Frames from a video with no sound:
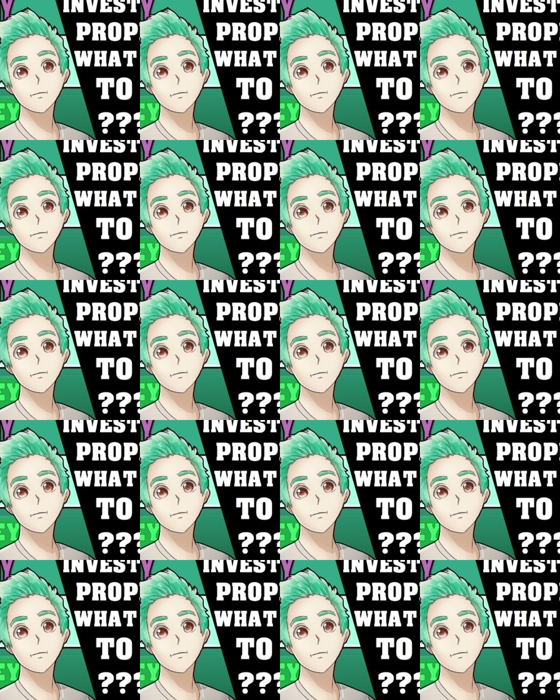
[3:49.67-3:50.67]
20%
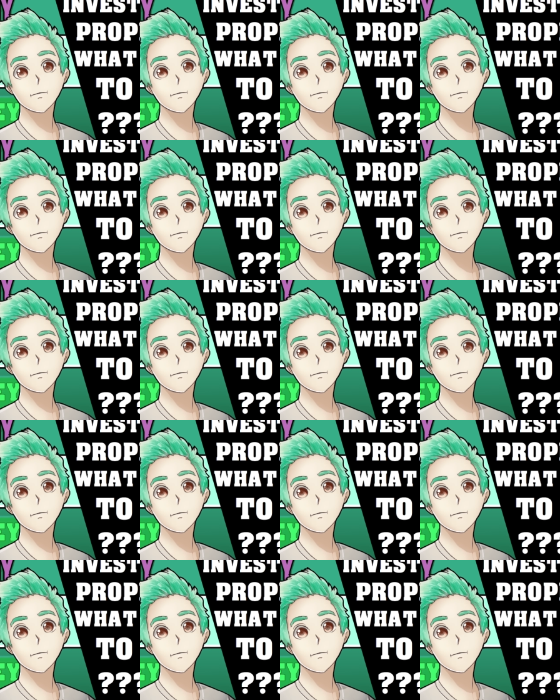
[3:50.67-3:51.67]
down does
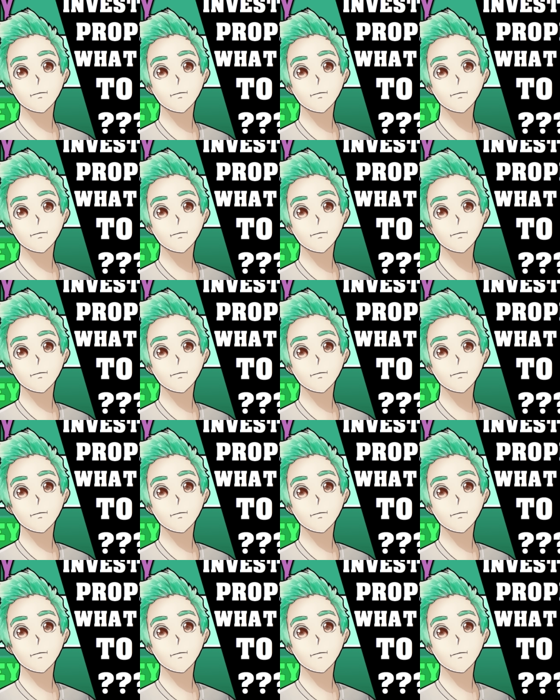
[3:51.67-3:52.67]
help lower your
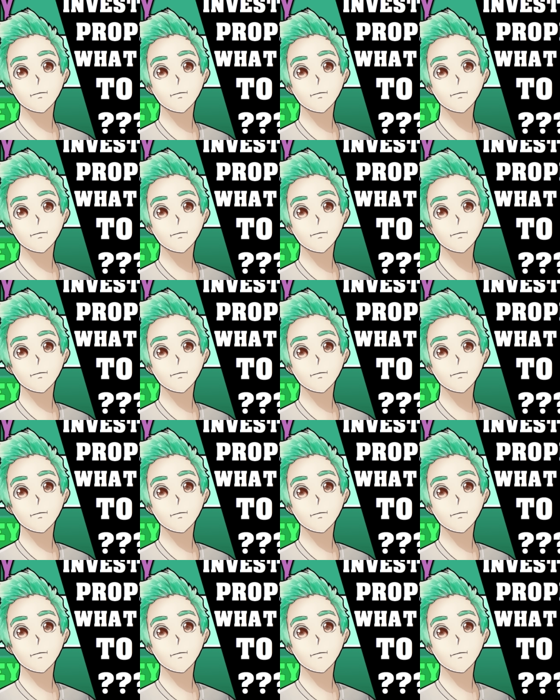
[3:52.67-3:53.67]
monthly expenses so you
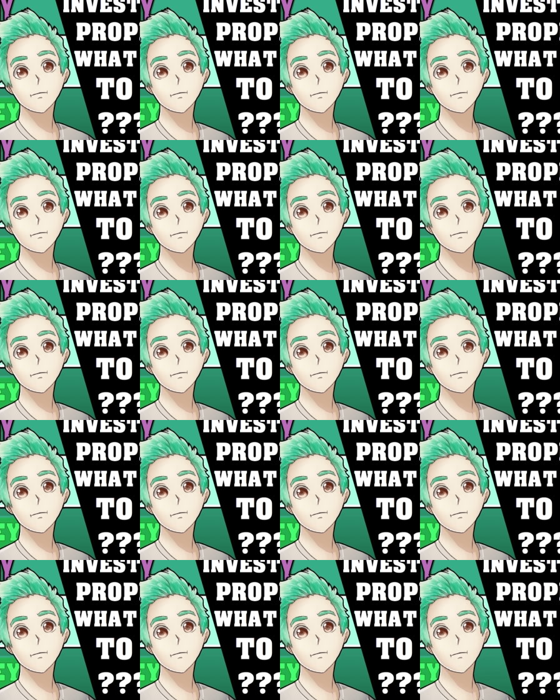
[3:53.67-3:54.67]
can get more
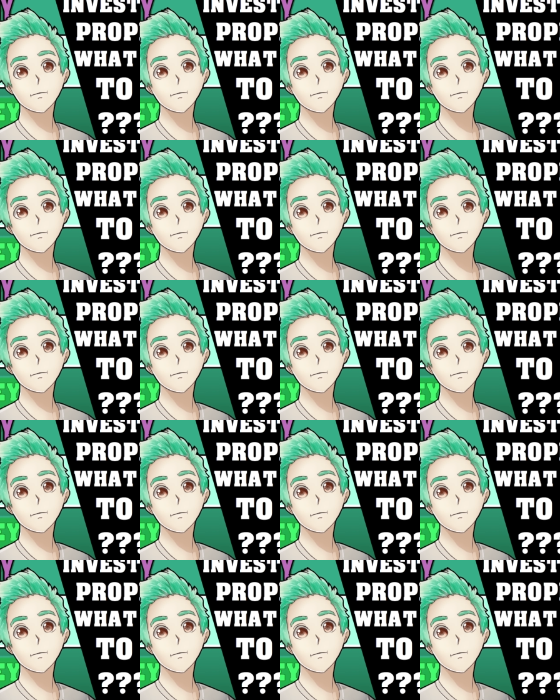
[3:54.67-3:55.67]
cash flow from your
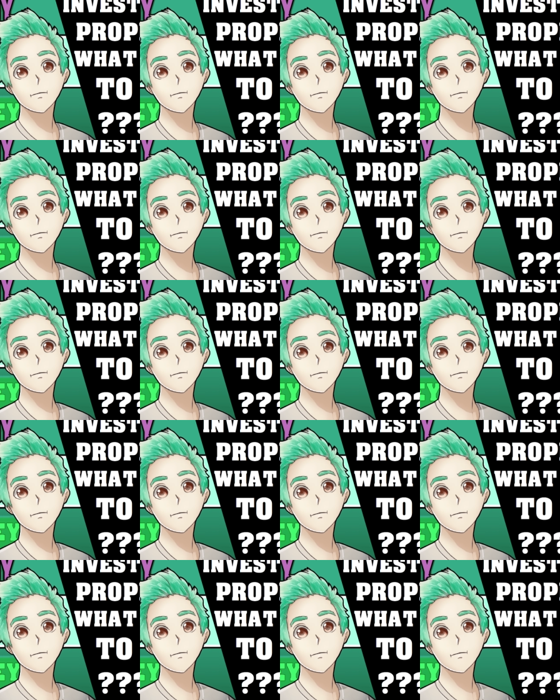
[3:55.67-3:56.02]
property.